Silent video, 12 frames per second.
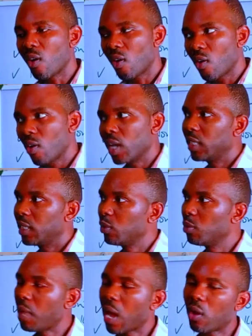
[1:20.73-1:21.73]
Or
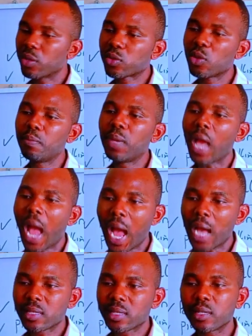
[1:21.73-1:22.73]
you may also be
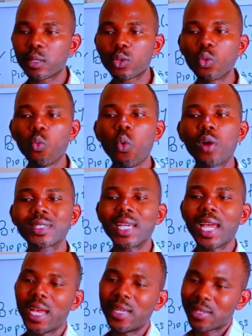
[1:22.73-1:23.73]
asked, to what
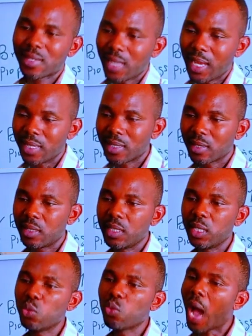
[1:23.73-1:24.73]
extent
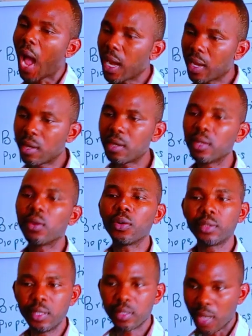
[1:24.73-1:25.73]
do you agree
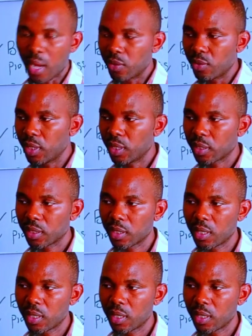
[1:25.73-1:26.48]
or disagree?